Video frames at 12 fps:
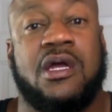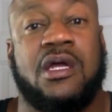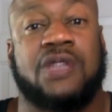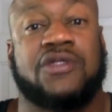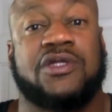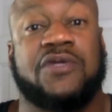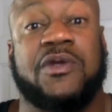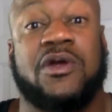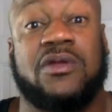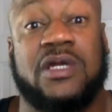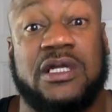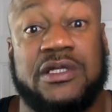So then we go
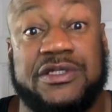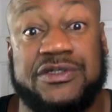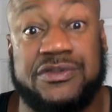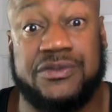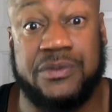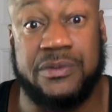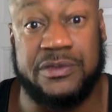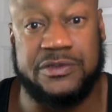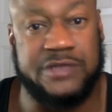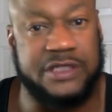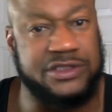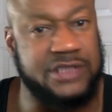looking at these new ones.
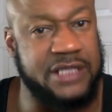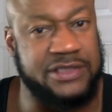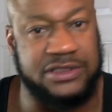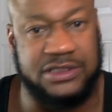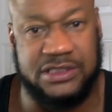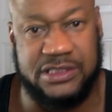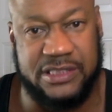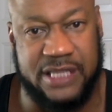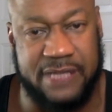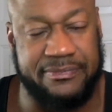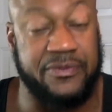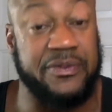We got, I shouldn't have did
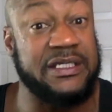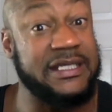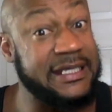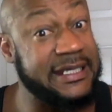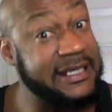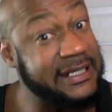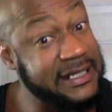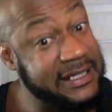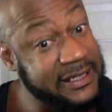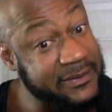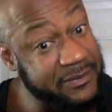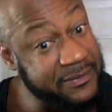that. But we did.
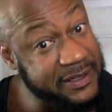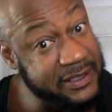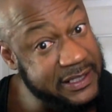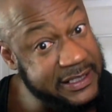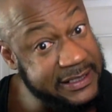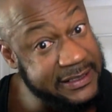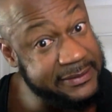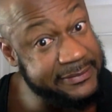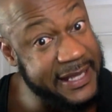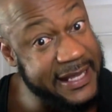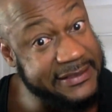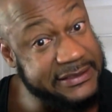We went
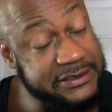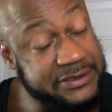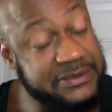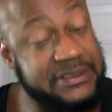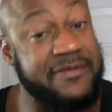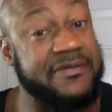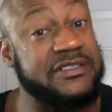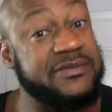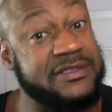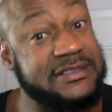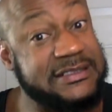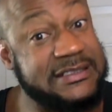looking at this new stuff because he
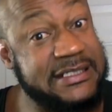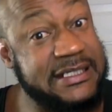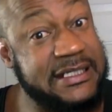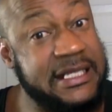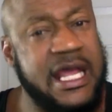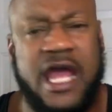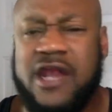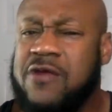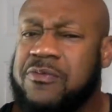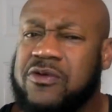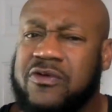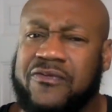wanted to see it. And
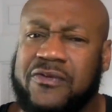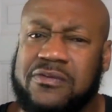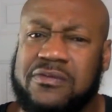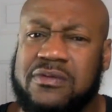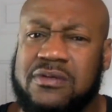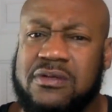they're beautiful.